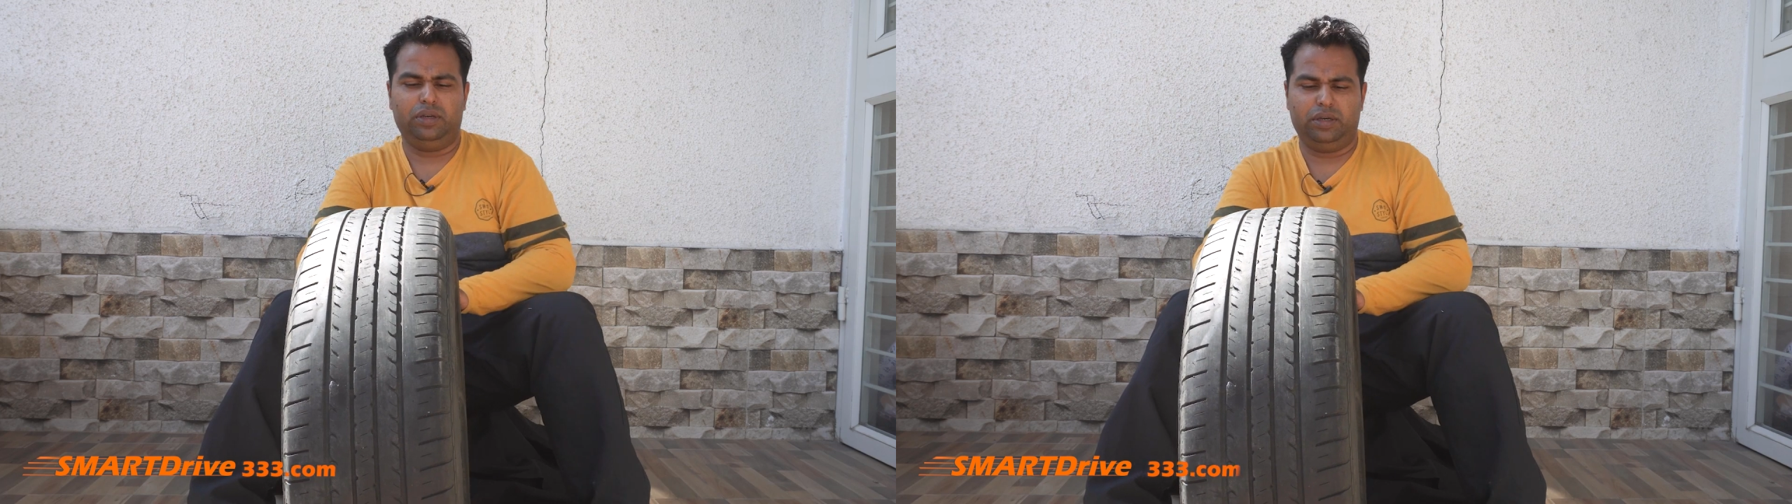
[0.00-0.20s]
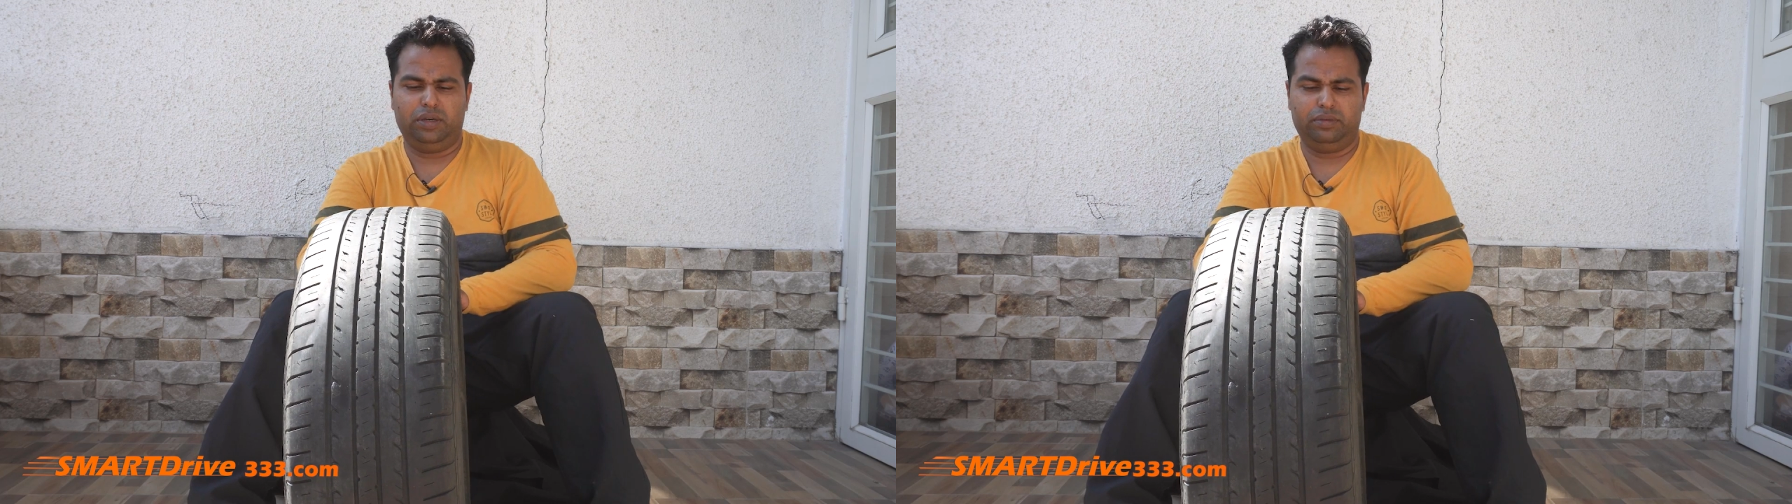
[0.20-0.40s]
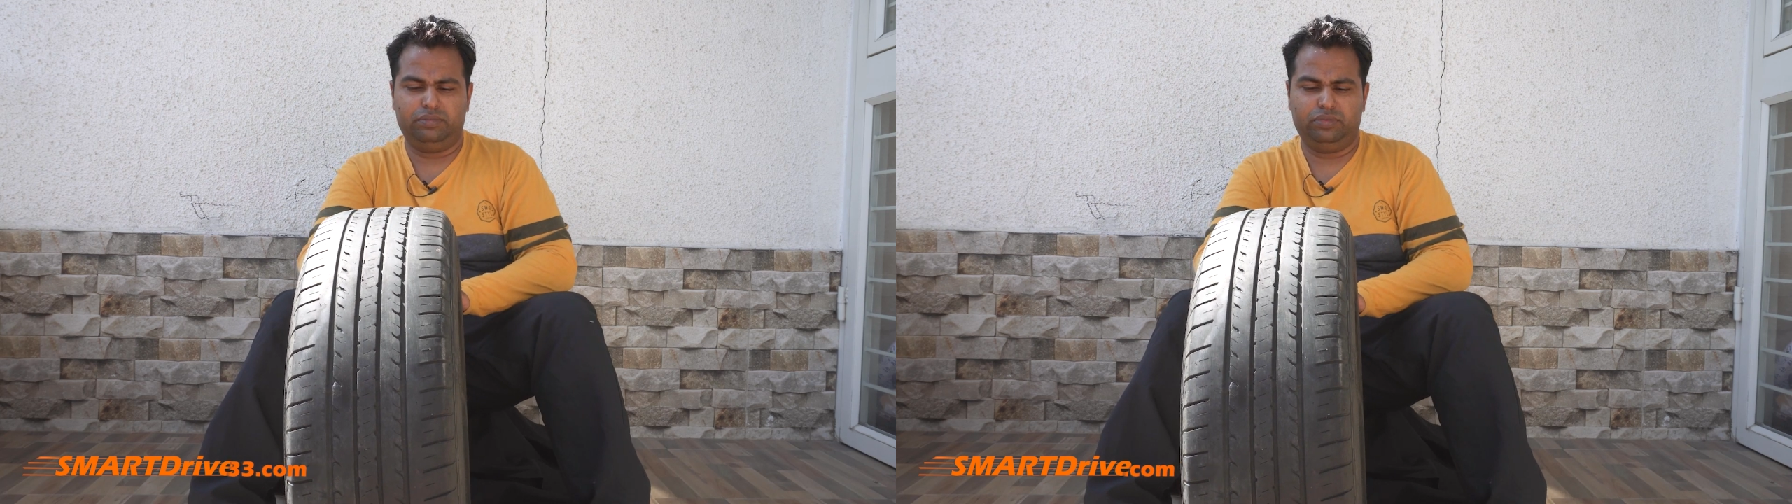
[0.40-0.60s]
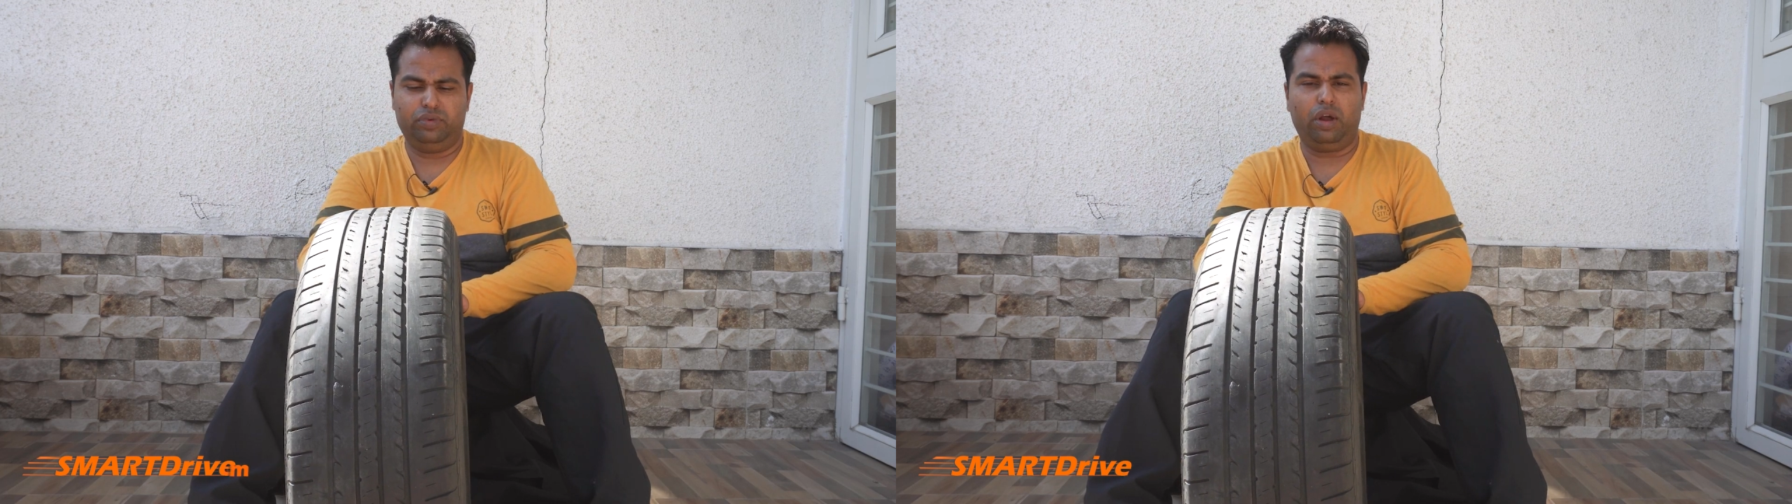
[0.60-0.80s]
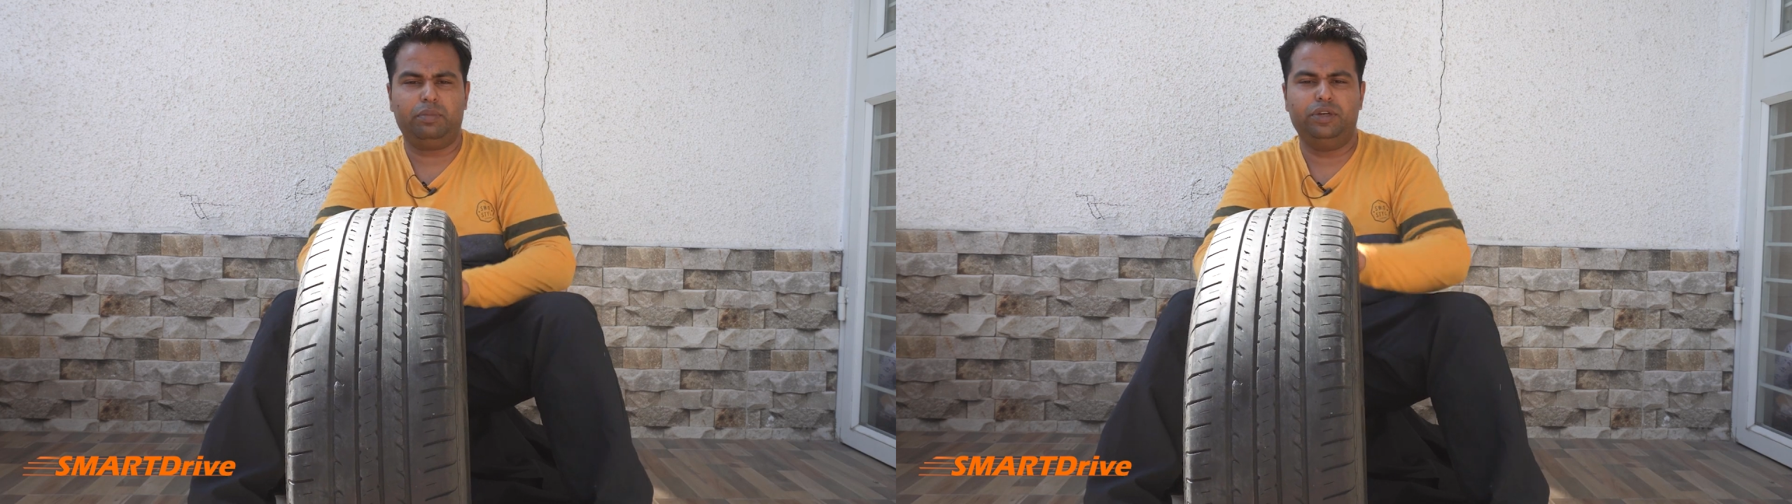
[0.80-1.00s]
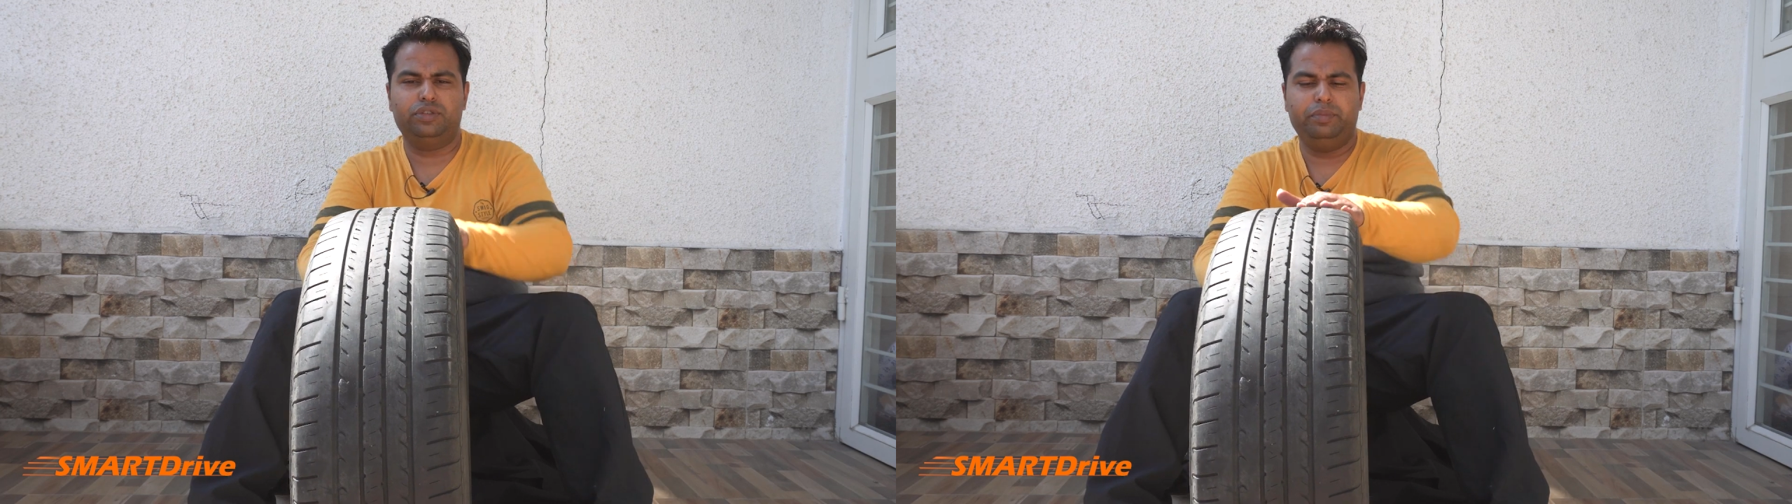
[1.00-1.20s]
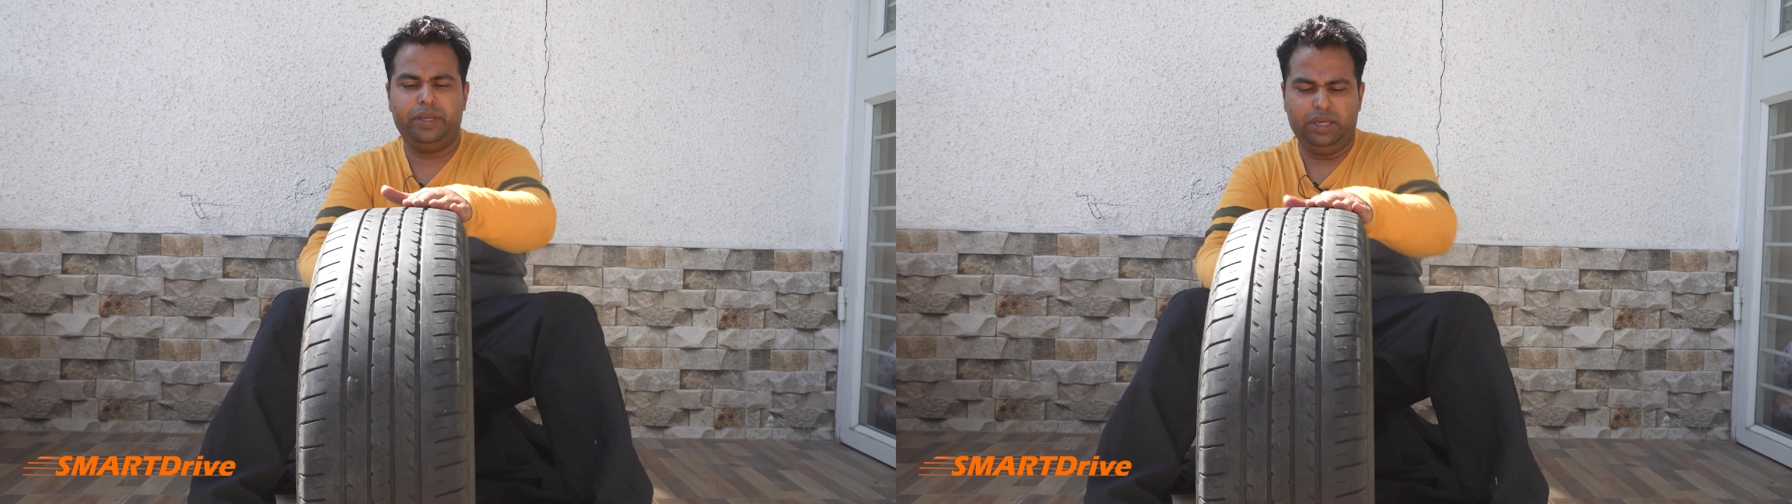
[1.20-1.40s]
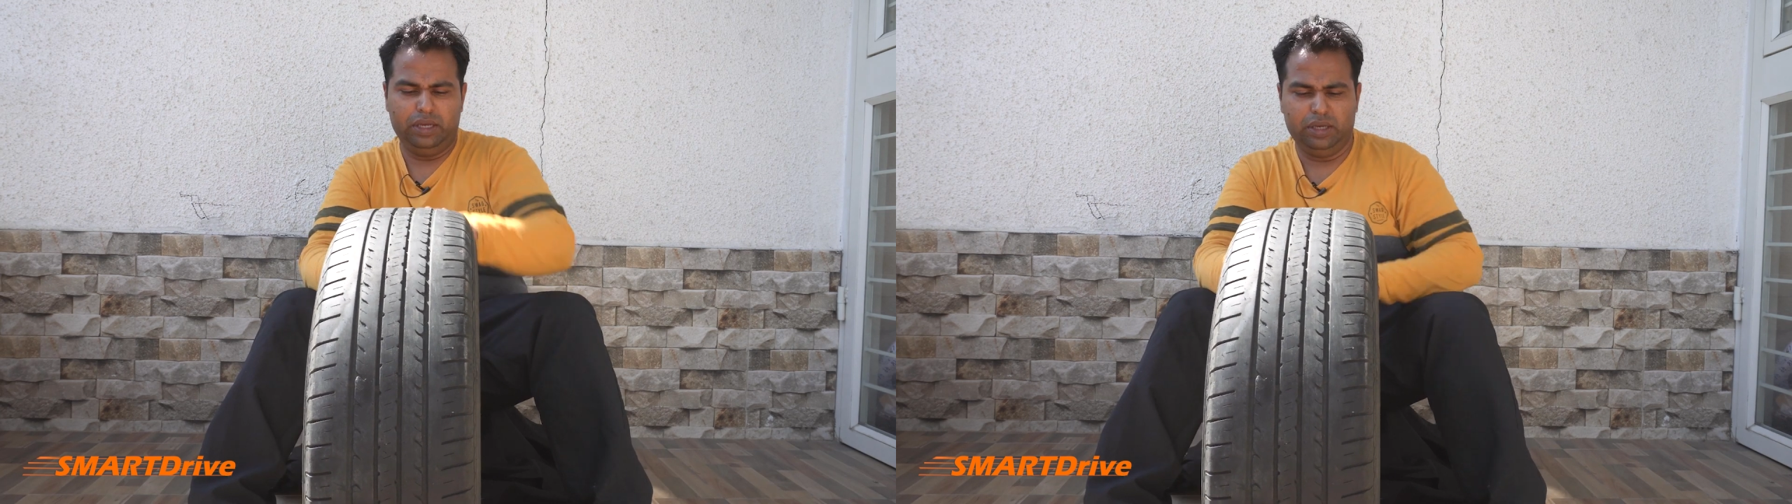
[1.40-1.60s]
normal to
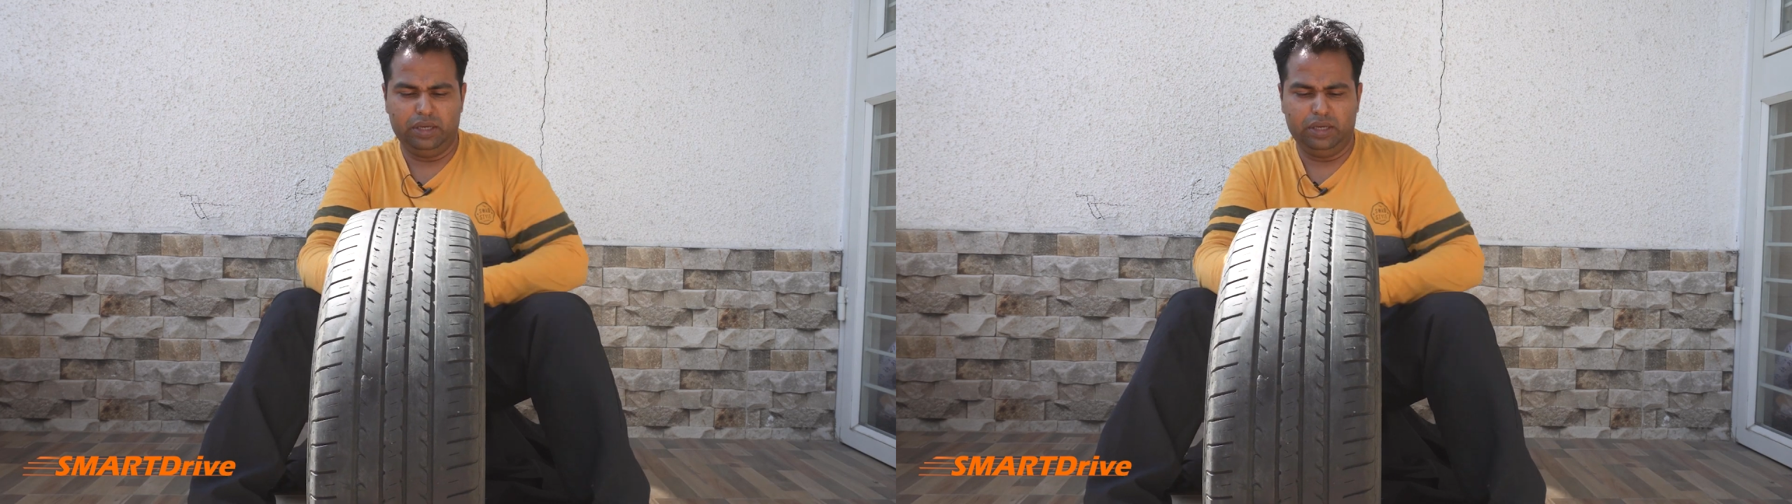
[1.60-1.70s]
me,